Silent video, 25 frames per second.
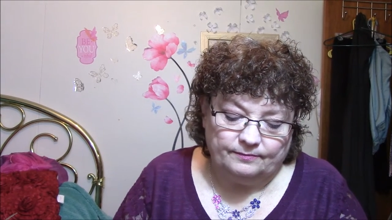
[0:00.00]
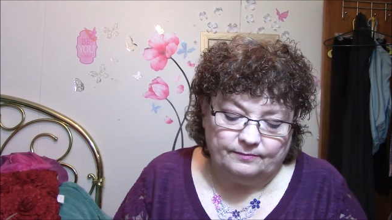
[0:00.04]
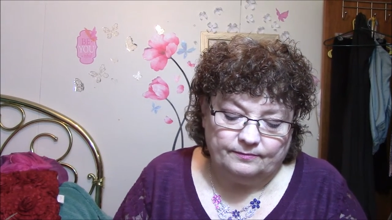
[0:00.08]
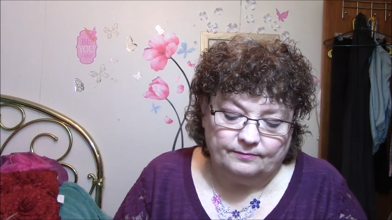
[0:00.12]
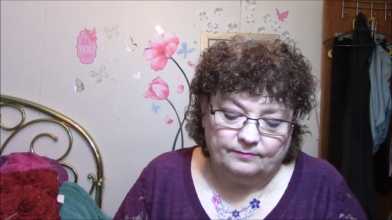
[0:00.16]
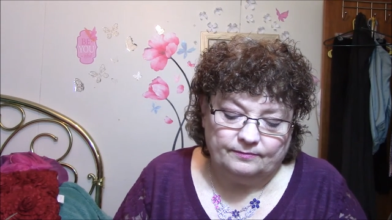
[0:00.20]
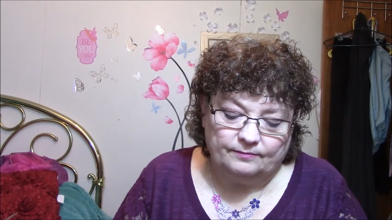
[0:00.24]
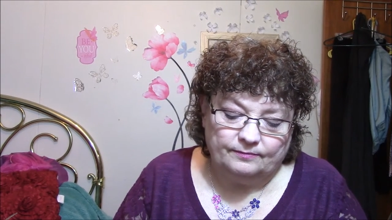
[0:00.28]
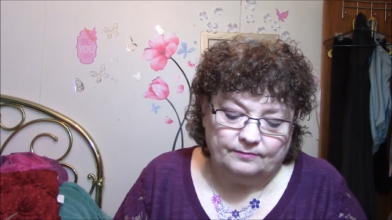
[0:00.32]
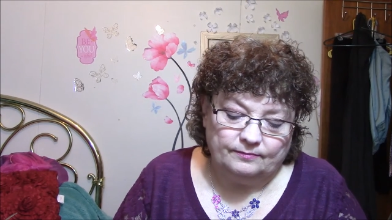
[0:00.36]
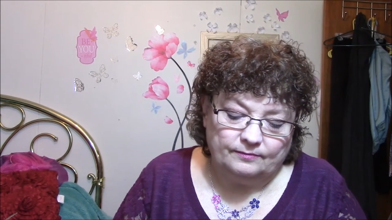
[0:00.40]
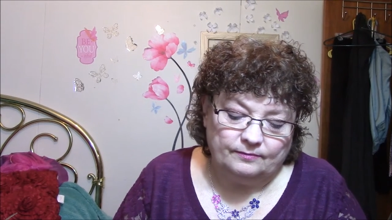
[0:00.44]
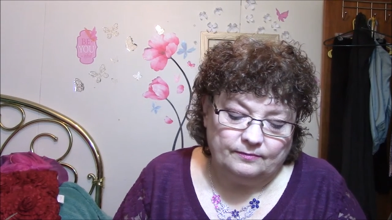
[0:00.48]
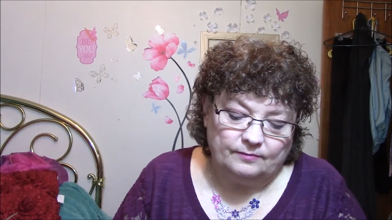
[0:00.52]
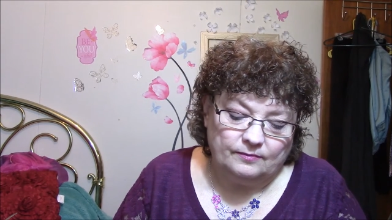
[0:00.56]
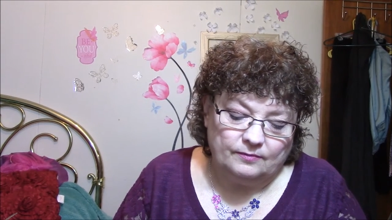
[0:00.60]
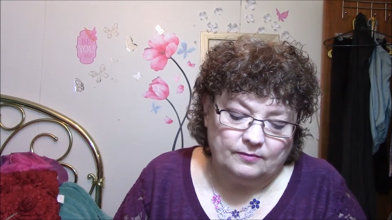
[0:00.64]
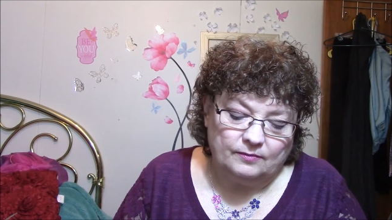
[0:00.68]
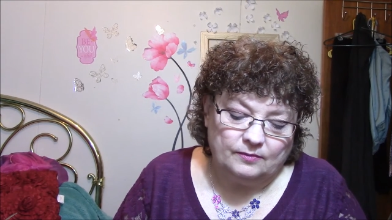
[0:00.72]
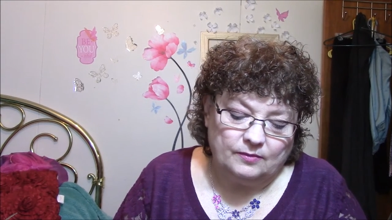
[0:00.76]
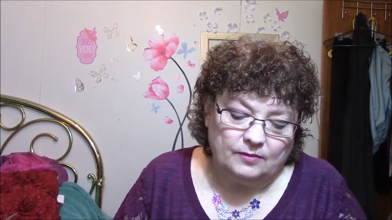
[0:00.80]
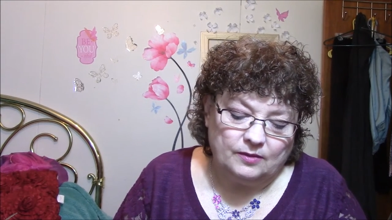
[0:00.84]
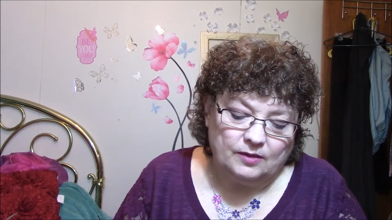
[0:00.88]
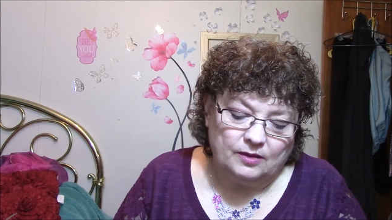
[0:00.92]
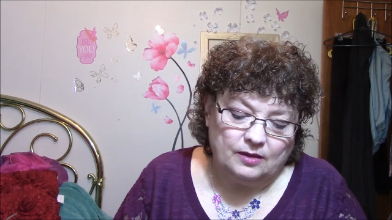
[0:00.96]

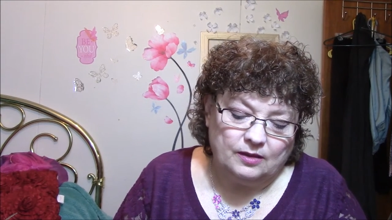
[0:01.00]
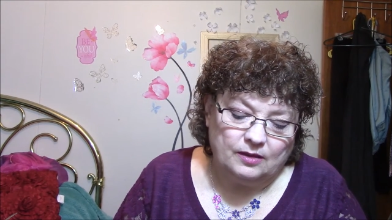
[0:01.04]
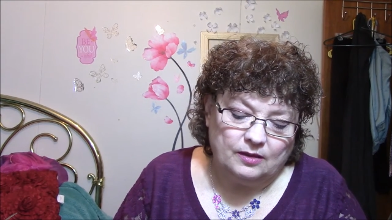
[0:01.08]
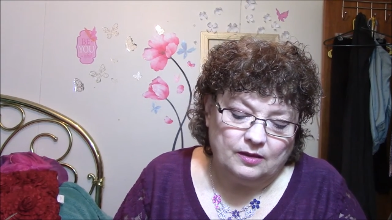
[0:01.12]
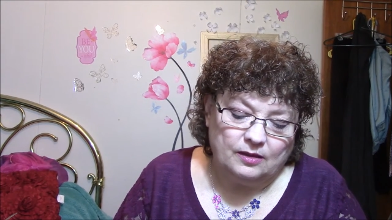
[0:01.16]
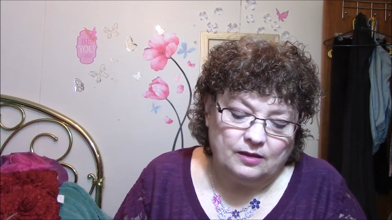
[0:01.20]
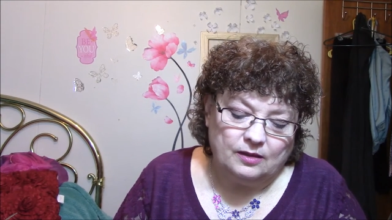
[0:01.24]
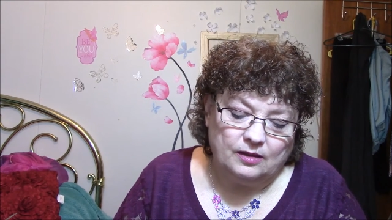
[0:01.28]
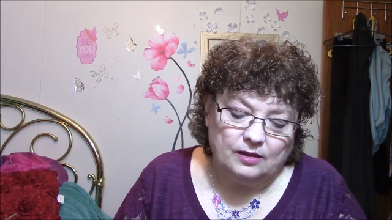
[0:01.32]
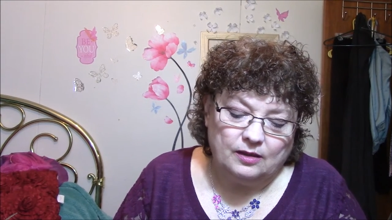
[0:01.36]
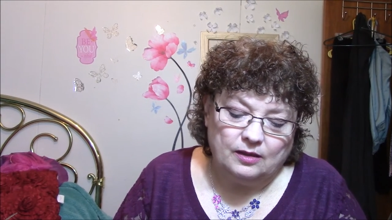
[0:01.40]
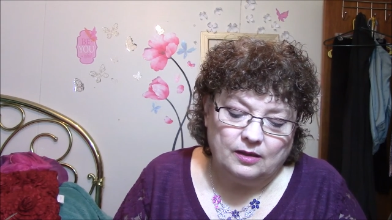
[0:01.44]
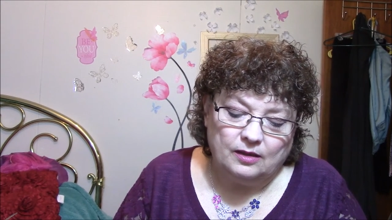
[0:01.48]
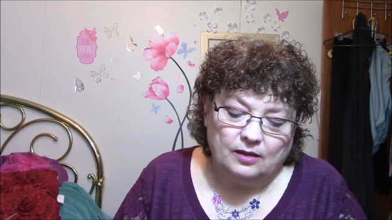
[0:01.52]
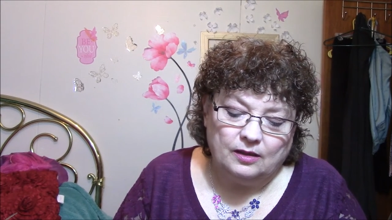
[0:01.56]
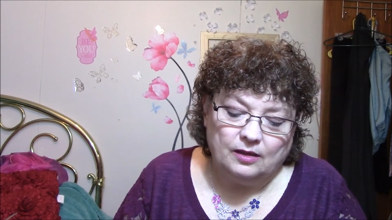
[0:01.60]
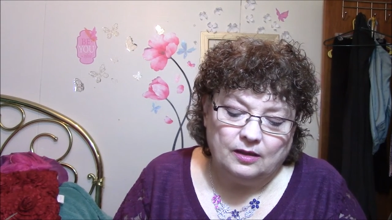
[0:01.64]
Nobody speaks.